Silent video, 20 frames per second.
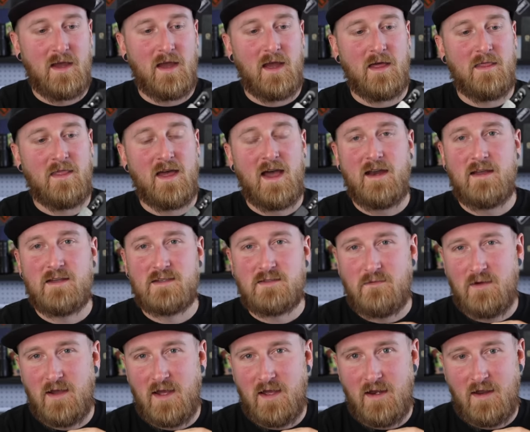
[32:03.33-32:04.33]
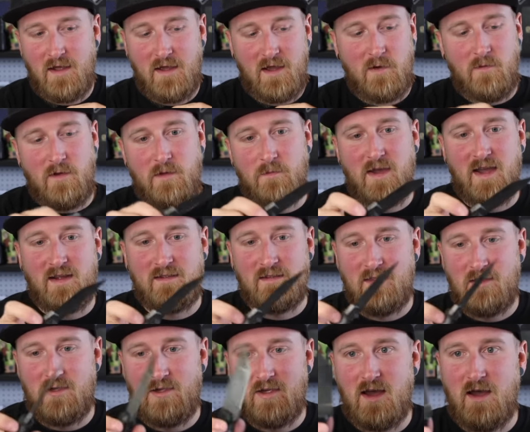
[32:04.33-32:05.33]
And that is when I went back to
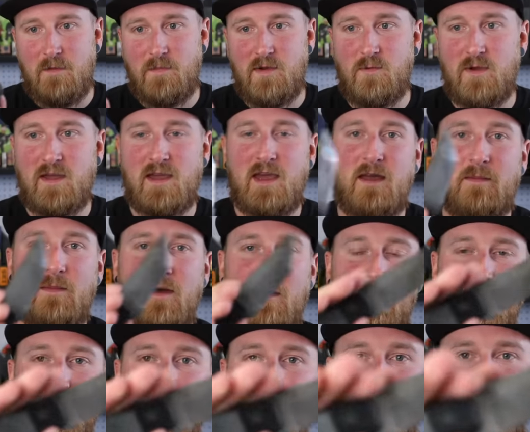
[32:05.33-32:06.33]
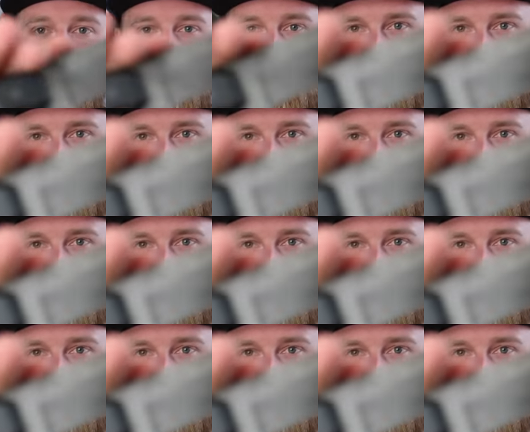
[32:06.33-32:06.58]
the shop and we came up with